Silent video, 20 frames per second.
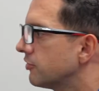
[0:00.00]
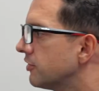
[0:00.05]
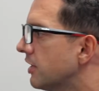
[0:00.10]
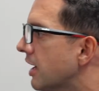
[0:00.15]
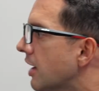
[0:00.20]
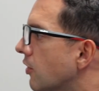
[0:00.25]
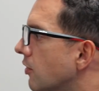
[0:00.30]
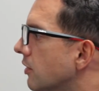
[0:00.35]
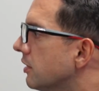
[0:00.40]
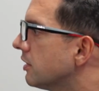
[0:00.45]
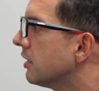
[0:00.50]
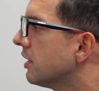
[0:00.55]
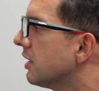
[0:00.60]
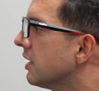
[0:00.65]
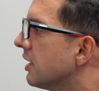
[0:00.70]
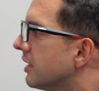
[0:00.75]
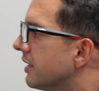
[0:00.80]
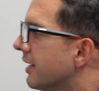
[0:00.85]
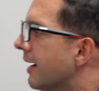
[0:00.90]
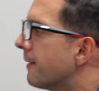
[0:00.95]
so now
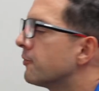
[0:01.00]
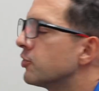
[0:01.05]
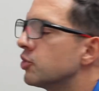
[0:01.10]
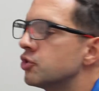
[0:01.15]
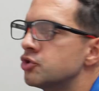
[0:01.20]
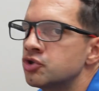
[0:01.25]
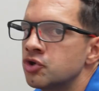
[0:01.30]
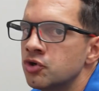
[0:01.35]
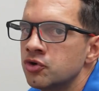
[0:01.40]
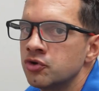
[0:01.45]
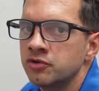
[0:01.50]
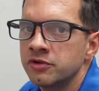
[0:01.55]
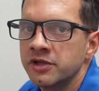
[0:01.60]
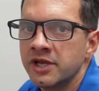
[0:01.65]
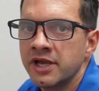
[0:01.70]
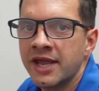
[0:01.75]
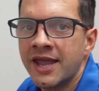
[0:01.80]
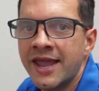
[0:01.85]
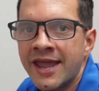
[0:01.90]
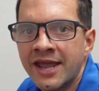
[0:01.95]
I'm going to show you
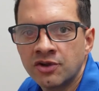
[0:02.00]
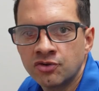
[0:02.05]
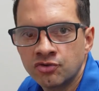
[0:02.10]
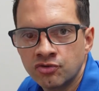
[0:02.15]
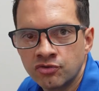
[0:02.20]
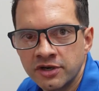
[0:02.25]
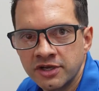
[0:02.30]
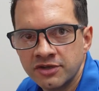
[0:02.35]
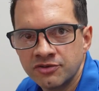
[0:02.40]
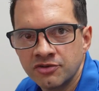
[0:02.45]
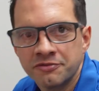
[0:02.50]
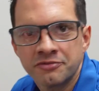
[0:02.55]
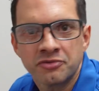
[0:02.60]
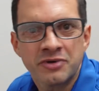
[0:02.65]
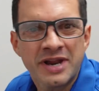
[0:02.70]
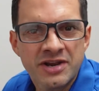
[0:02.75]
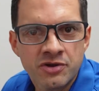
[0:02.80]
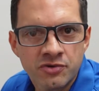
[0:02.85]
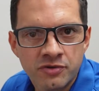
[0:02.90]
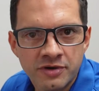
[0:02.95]
the x-rays of
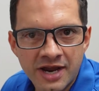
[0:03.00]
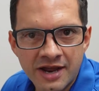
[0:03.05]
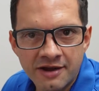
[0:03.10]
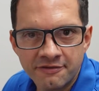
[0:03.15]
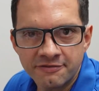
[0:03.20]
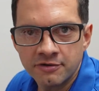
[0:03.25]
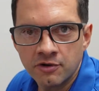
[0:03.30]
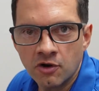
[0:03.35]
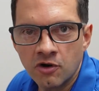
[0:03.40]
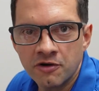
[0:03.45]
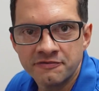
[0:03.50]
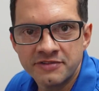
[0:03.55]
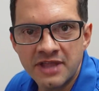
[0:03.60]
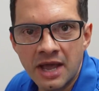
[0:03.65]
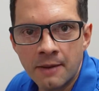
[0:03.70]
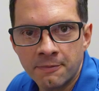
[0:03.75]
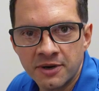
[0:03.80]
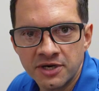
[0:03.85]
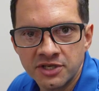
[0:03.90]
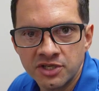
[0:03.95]
radiograph of
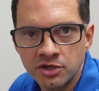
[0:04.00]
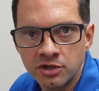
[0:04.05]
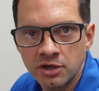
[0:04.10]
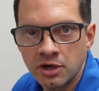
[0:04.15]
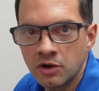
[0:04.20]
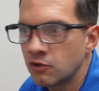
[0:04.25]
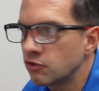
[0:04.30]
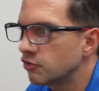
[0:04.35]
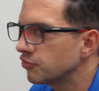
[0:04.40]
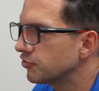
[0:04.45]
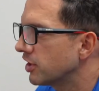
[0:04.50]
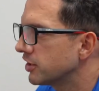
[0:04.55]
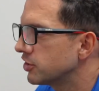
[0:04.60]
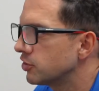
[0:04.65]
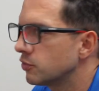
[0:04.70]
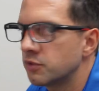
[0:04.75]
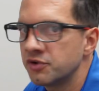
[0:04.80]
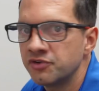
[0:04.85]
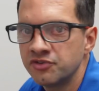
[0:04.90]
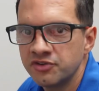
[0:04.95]
that particular horse that
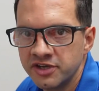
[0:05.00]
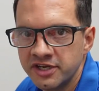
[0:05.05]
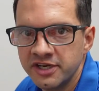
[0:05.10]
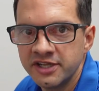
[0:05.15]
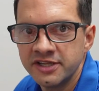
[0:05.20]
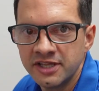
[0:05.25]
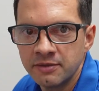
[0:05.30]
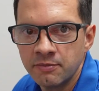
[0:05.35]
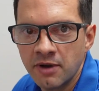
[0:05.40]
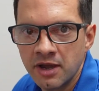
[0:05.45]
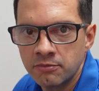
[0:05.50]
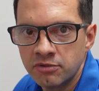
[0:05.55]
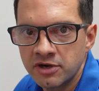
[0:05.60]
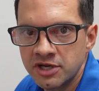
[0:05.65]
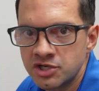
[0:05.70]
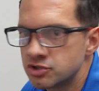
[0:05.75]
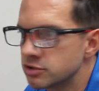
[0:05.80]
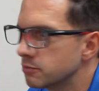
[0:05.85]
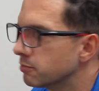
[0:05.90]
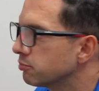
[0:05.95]
you were seeing in the
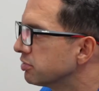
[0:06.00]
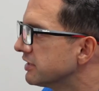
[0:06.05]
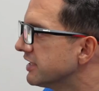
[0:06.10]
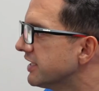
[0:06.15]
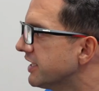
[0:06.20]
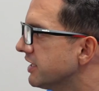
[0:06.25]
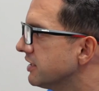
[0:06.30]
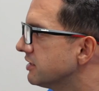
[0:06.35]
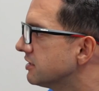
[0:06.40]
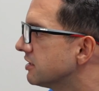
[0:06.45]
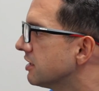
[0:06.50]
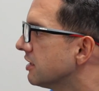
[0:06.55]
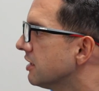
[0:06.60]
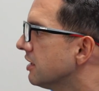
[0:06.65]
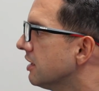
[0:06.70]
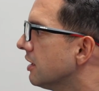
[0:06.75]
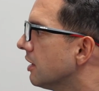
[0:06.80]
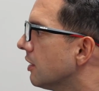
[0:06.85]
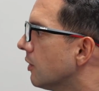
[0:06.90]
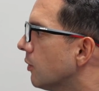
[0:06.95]
vibration plate
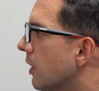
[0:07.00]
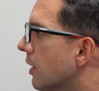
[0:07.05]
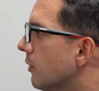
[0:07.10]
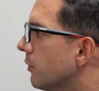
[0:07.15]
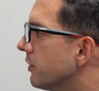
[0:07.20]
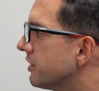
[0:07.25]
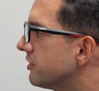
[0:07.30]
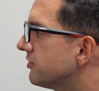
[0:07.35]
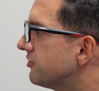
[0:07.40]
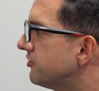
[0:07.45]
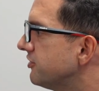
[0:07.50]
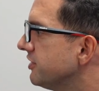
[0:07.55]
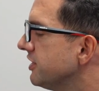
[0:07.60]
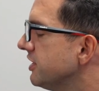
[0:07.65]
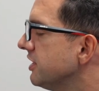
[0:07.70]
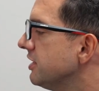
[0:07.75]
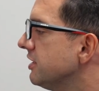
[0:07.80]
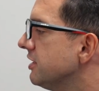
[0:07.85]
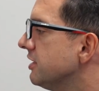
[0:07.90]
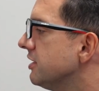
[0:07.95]
what we are
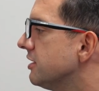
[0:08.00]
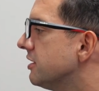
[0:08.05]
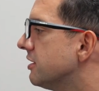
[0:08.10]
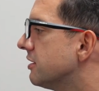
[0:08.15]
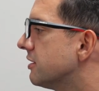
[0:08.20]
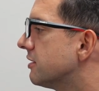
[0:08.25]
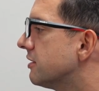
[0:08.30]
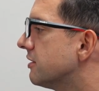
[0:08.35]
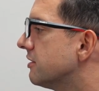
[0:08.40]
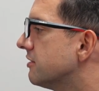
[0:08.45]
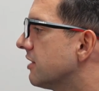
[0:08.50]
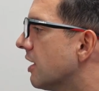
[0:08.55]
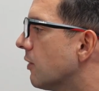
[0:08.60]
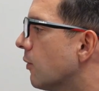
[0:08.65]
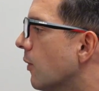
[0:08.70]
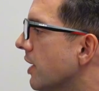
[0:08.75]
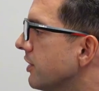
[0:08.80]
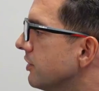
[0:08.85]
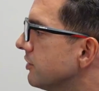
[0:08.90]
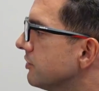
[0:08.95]
seeing here is I
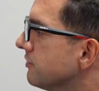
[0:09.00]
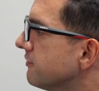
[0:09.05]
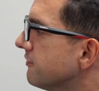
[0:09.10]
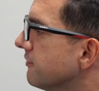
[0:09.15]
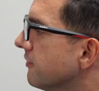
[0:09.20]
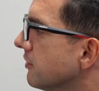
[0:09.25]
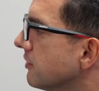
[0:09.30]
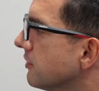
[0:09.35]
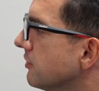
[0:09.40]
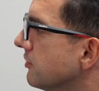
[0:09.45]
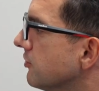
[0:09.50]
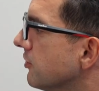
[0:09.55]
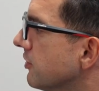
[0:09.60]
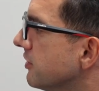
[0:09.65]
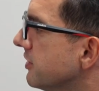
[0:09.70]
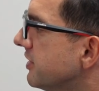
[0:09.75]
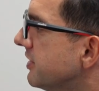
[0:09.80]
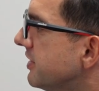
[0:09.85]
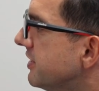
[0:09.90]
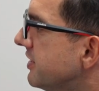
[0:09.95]
want you to focus
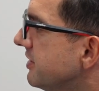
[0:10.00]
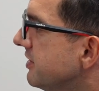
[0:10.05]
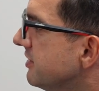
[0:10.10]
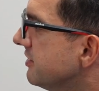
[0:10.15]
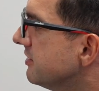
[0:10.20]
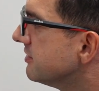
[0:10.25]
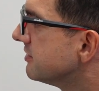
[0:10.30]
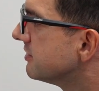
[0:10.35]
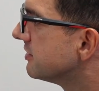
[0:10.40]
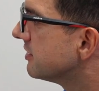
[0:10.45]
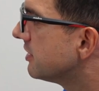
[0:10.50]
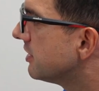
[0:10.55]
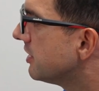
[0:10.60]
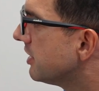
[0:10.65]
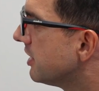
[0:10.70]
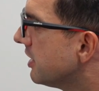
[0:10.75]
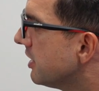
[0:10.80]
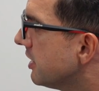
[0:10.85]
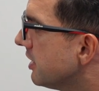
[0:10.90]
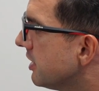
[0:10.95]
on this
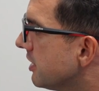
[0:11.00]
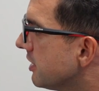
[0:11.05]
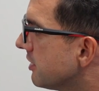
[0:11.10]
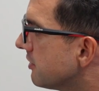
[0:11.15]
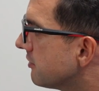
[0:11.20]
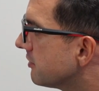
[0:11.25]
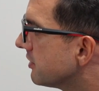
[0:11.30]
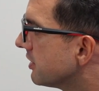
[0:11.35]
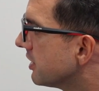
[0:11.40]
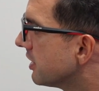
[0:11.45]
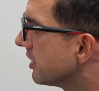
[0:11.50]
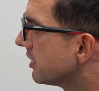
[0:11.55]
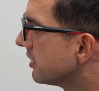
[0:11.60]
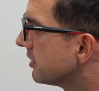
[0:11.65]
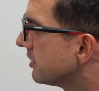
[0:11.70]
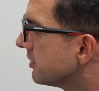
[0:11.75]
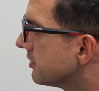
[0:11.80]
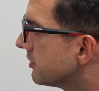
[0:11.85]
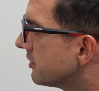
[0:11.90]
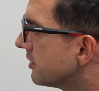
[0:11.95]
area
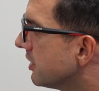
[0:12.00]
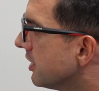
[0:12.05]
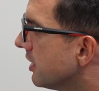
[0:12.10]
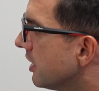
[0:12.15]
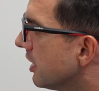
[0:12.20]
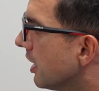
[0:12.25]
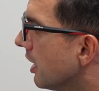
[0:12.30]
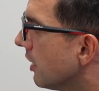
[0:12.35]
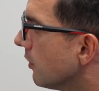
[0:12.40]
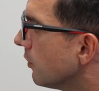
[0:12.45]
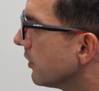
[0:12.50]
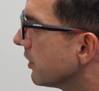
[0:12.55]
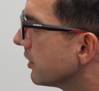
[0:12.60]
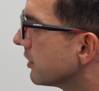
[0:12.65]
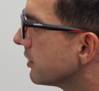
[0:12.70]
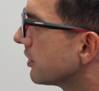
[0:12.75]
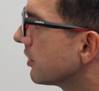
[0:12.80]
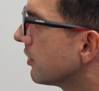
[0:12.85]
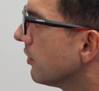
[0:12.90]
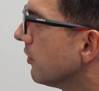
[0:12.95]
here and we're
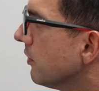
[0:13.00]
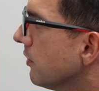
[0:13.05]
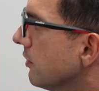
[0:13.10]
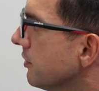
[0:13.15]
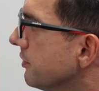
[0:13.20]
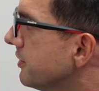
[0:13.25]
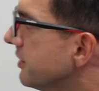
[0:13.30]
gonna call